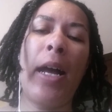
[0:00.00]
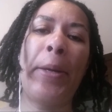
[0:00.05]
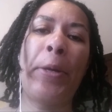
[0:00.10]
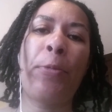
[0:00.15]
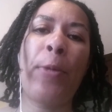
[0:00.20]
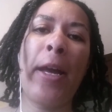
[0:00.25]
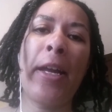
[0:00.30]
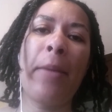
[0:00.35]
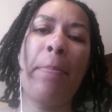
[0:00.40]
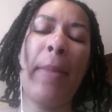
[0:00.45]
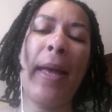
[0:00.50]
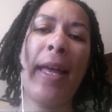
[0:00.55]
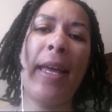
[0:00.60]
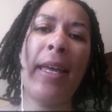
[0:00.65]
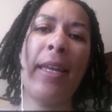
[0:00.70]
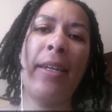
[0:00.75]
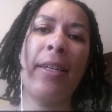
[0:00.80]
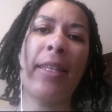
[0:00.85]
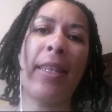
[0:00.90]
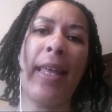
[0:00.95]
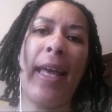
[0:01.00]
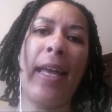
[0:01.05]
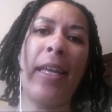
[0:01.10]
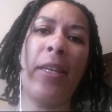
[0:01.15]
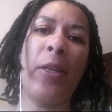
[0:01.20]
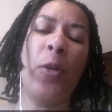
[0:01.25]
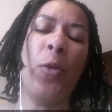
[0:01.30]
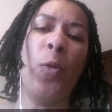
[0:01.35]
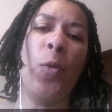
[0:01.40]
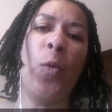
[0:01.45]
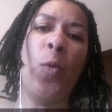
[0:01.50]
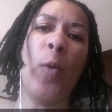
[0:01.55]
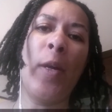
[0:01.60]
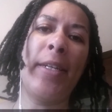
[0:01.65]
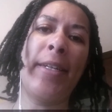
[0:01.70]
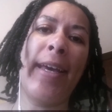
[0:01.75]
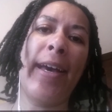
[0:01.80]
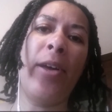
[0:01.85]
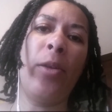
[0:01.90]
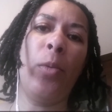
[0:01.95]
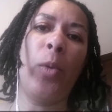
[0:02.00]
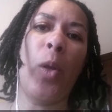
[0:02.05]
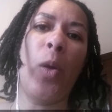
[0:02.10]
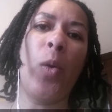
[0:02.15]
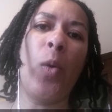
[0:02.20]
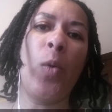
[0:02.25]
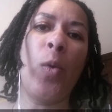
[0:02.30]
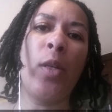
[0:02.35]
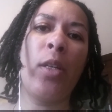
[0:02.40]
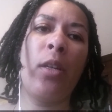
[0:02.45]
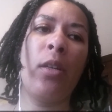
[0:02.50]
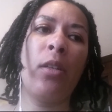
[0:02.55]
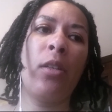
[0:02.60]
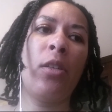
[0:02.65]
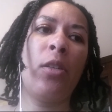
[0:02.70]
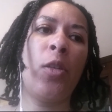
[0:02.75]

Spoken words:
I would recommend that you download